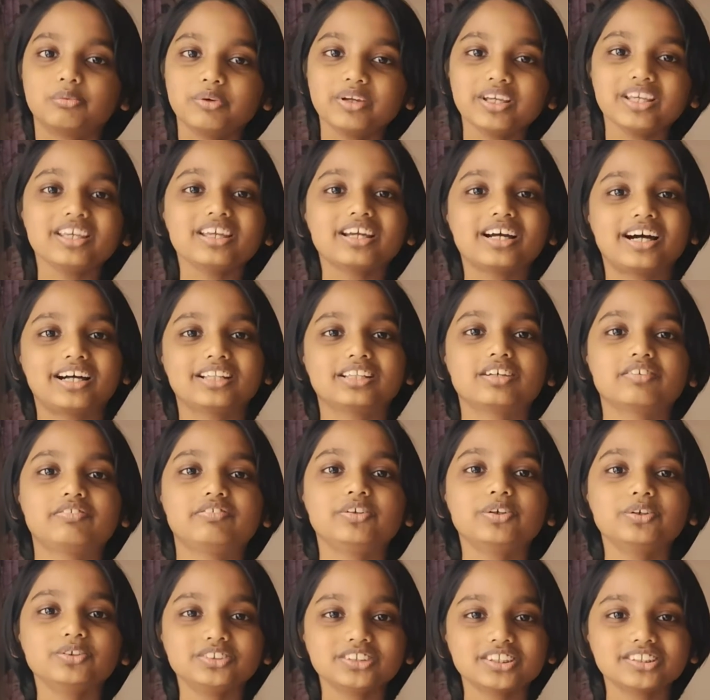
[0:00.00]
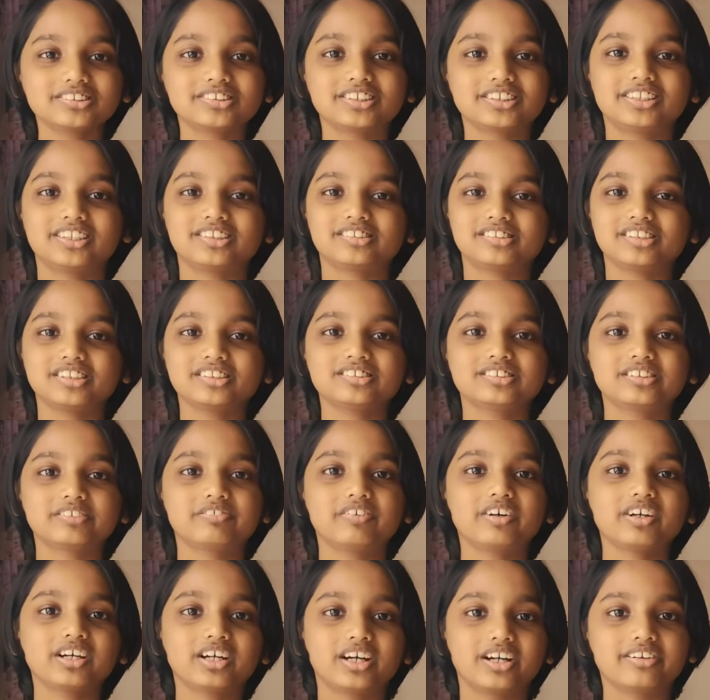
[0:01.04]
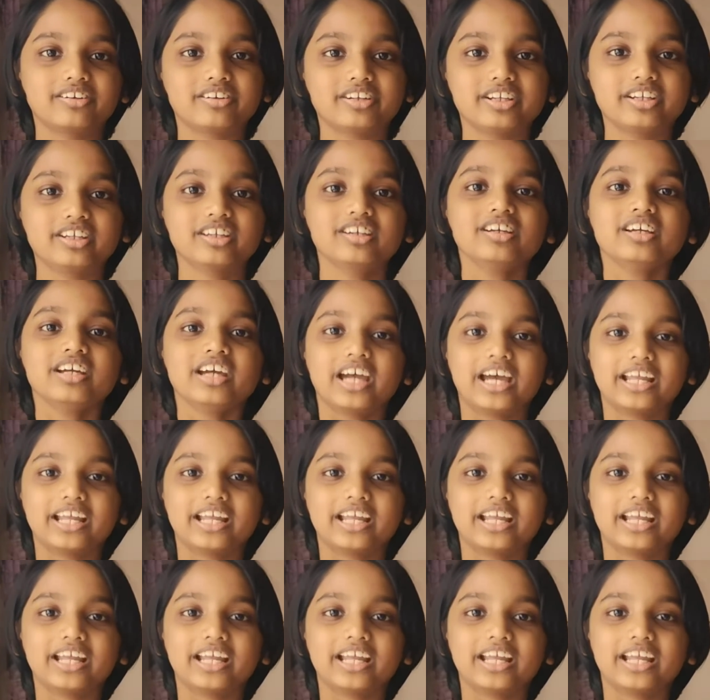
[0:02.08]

We are the future citizens of our country